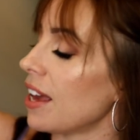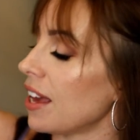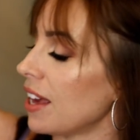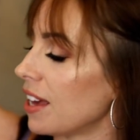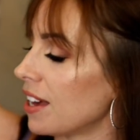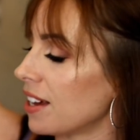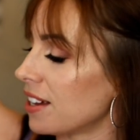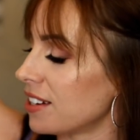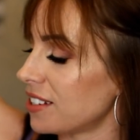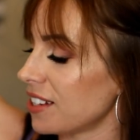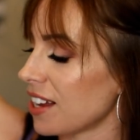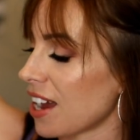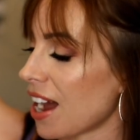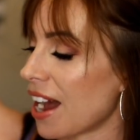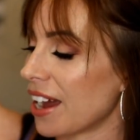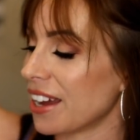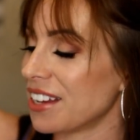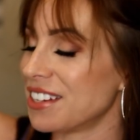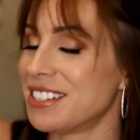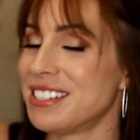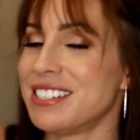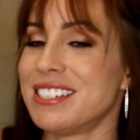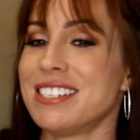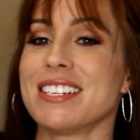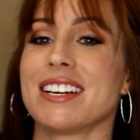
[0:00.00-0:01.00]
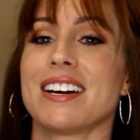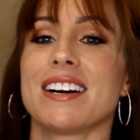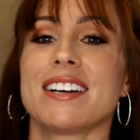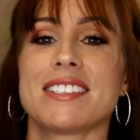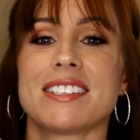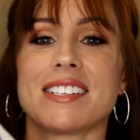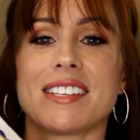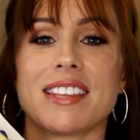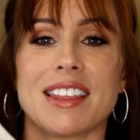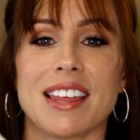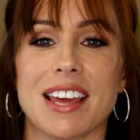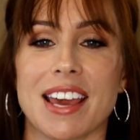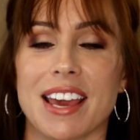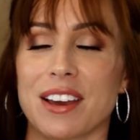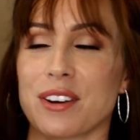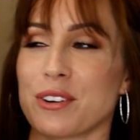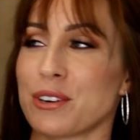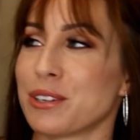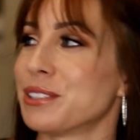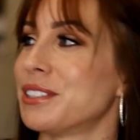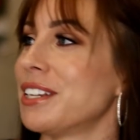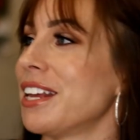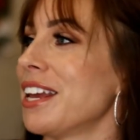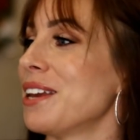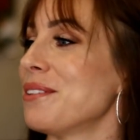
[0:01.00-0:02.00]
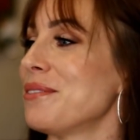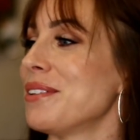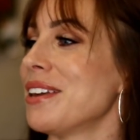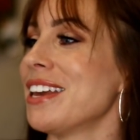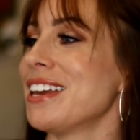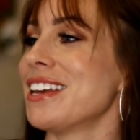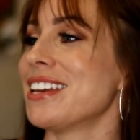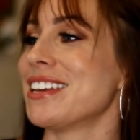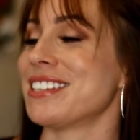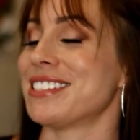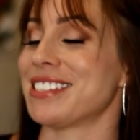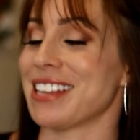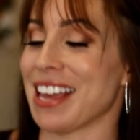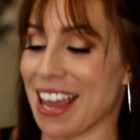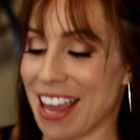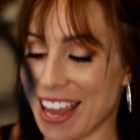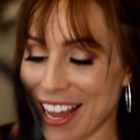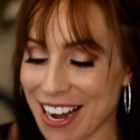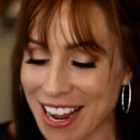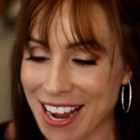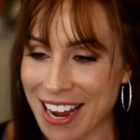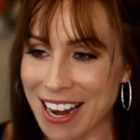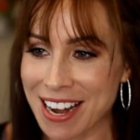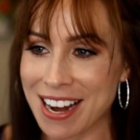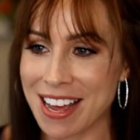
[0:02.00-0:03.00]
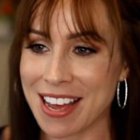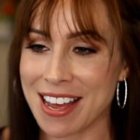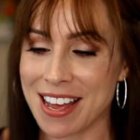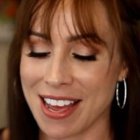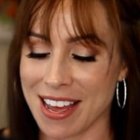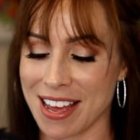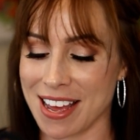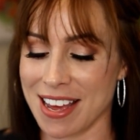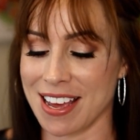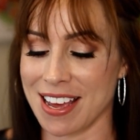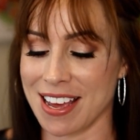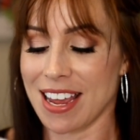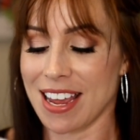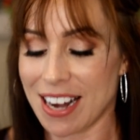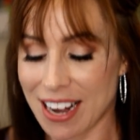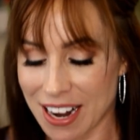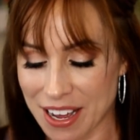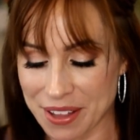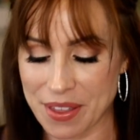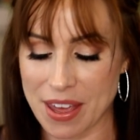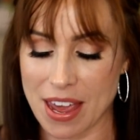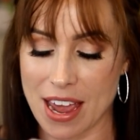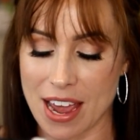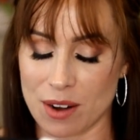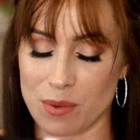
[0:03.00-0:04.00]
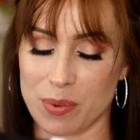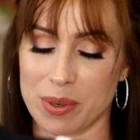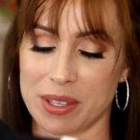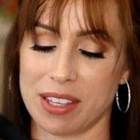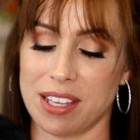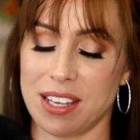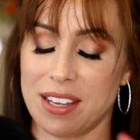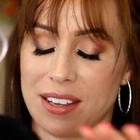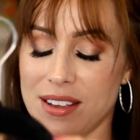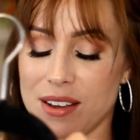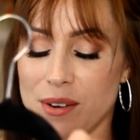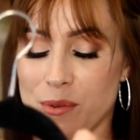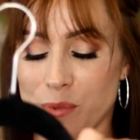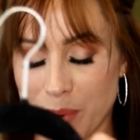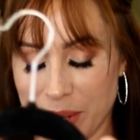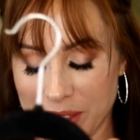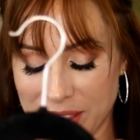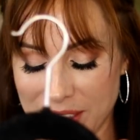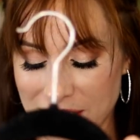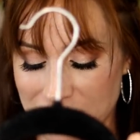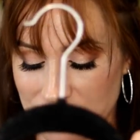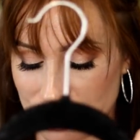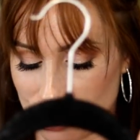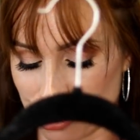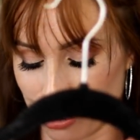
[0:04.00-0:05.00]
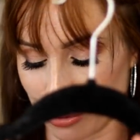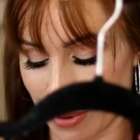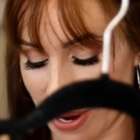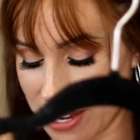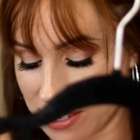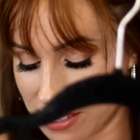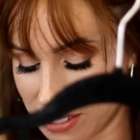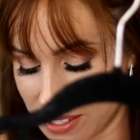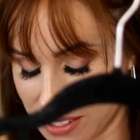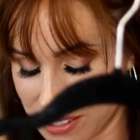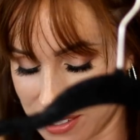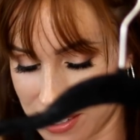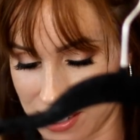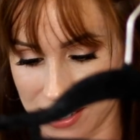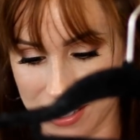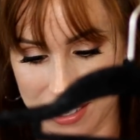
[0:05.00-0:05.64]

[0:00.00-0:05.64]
And I just think Old Navy is hitting it on the head with, the, with these dresses.